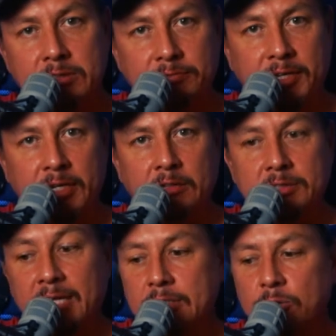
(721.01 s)
of
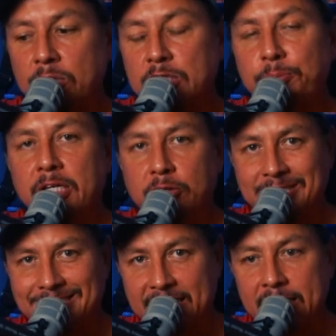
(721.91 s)
videos that is going to be
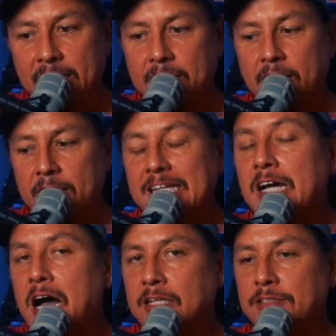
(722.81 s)
critiquing the
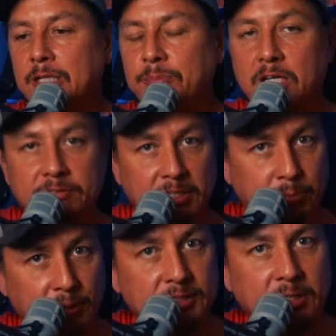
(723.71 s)
concept of
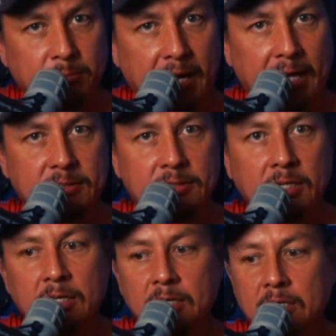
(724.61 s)
implicit bias,
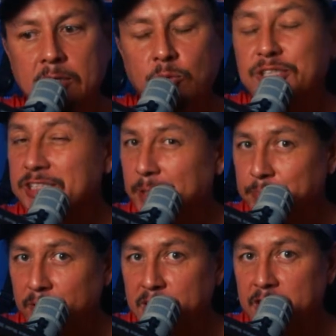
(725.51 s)
which is a
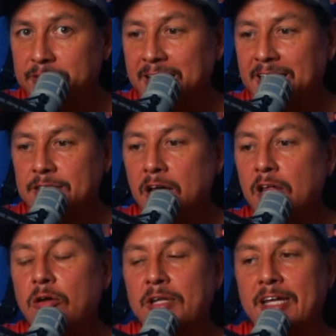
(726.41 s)
belief that is not
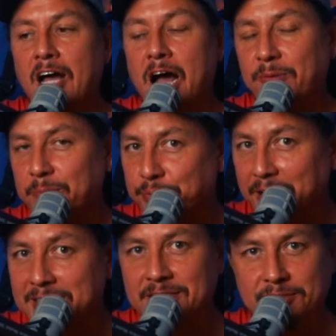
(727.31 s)
only
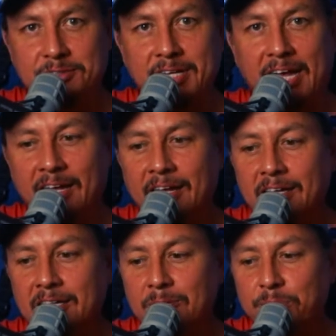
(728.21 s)
omnipresent today,
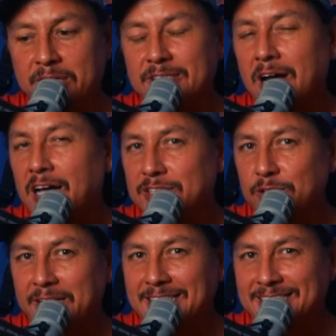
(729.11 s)
but is
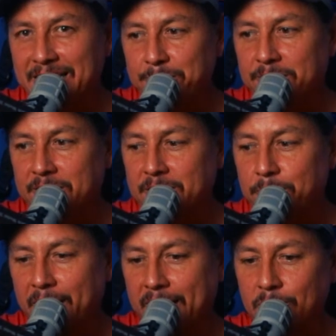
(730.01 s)
also accepted
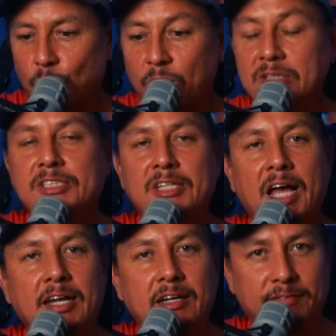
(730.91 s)
by one
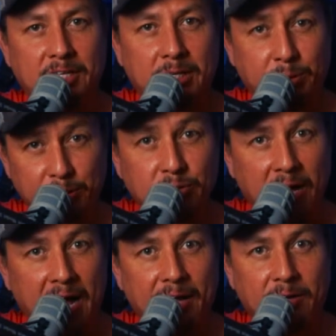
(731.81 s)
side of the political
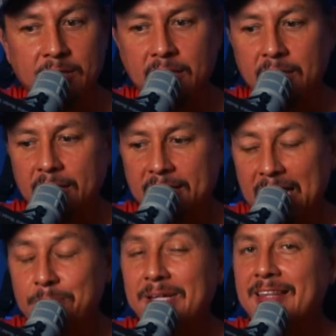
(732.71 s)
aisle,
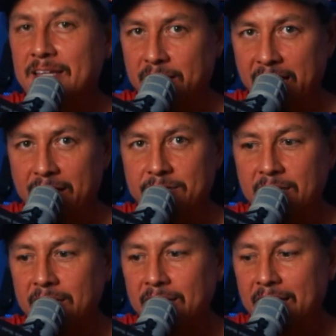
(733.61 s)
namely the left,
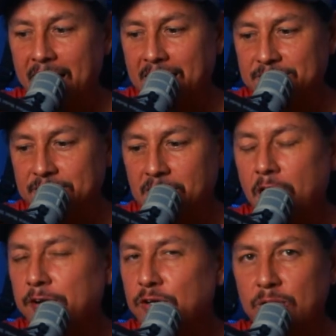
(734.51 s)
as an
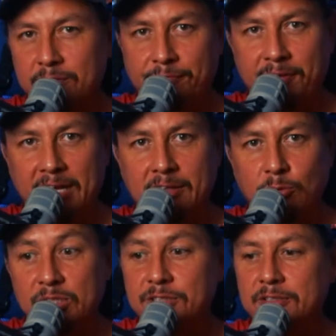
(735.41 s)
article of faith,
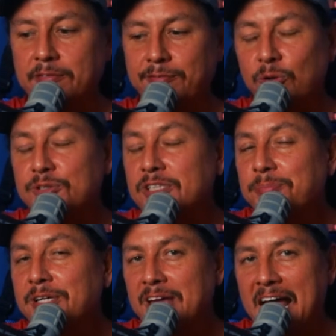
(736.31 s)
which forces
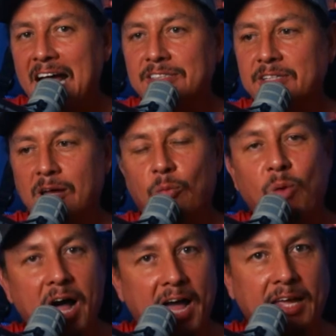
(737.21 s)
me to ask
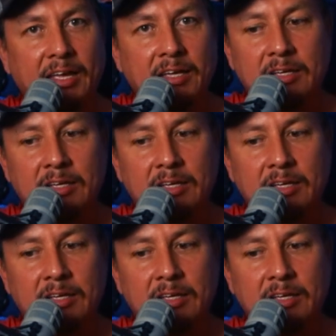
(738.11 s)
why.